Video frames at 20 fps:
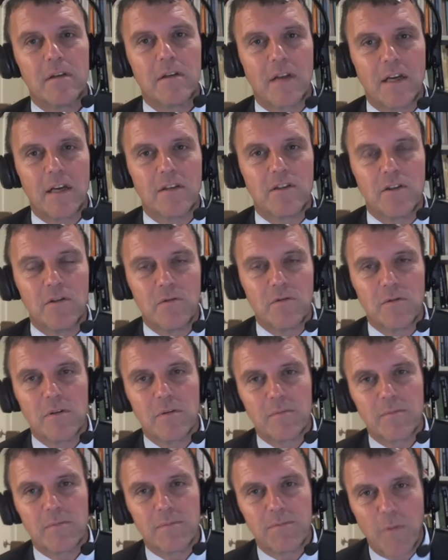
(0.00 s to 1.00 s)
as you
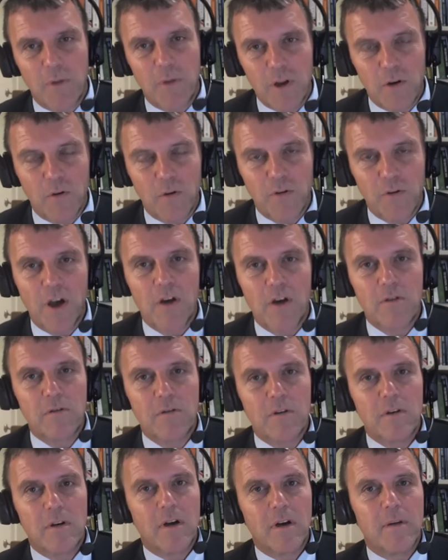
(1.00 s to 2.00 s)
probably all know,
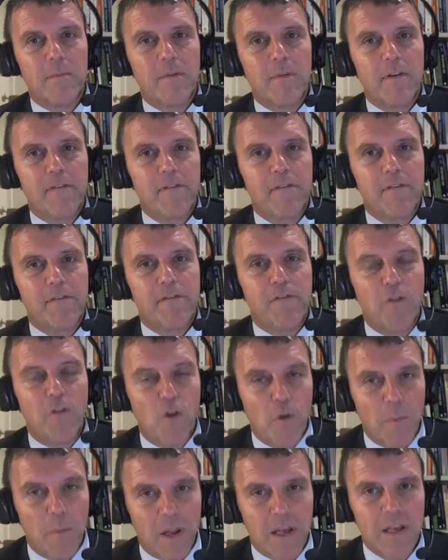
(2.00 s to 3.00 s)

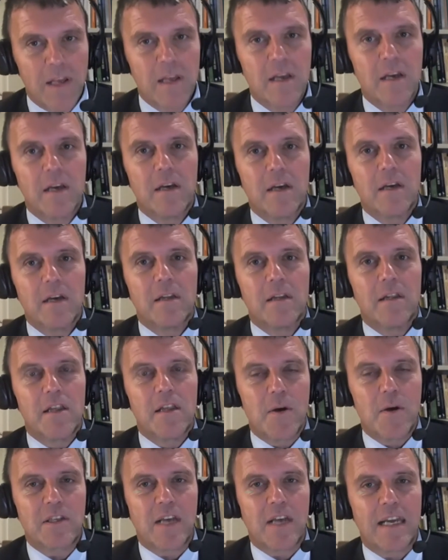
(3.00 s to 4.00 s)
formally the
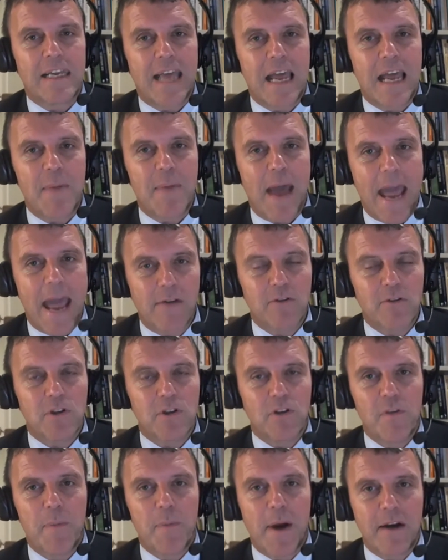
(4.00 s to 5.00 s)
USA came out
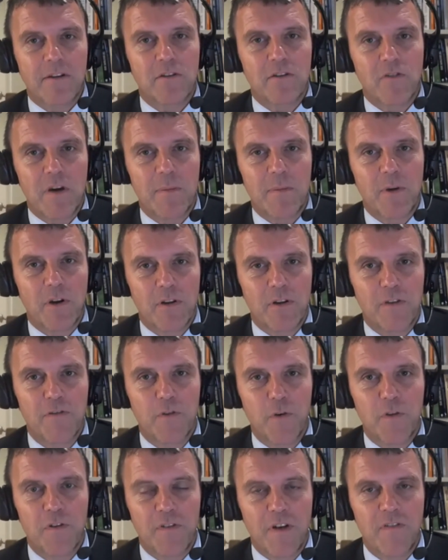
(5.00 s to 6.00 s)
of the Paris Agreement on the
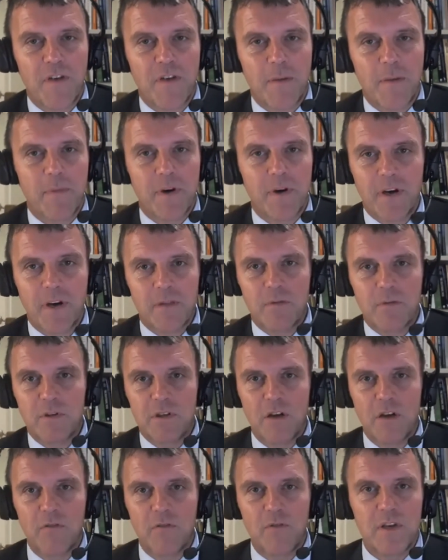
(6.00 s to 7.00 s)
4th of November, and there was
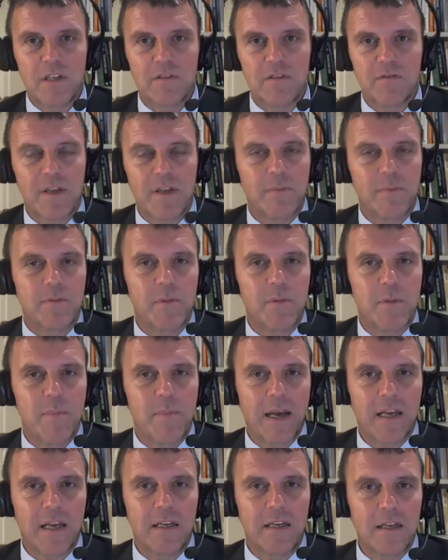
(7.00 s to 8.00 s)
no reason for them to be
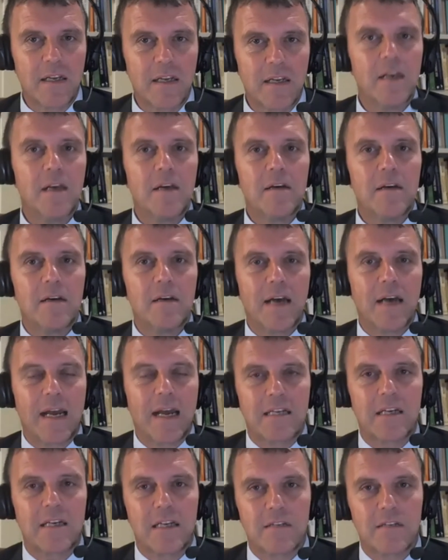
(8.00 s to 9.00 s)
back in.
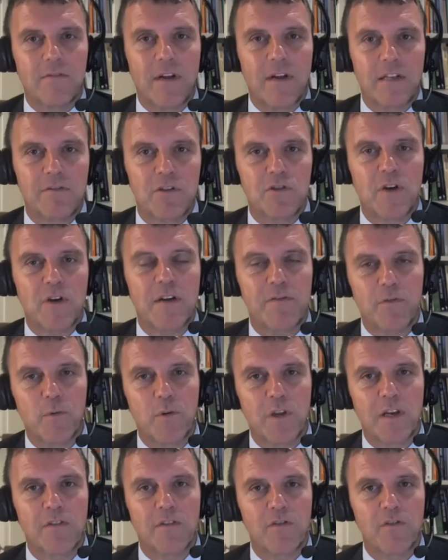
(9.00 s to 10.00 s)
Actually, it's a relatively straightforward
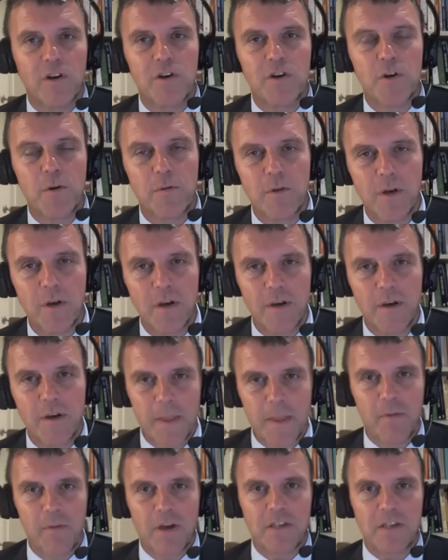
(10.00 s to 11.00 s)
thing for a new
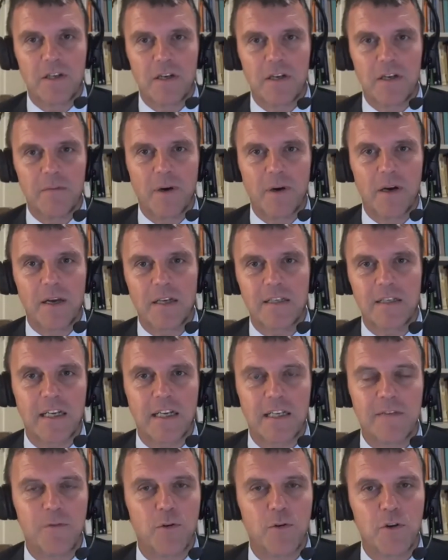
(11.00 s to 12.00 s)
president by
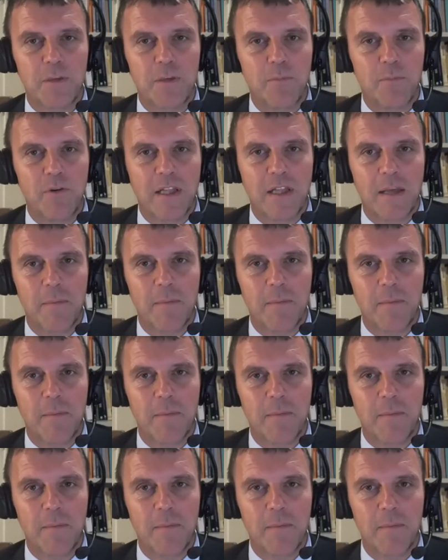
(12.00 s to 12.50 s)
executive order to bring them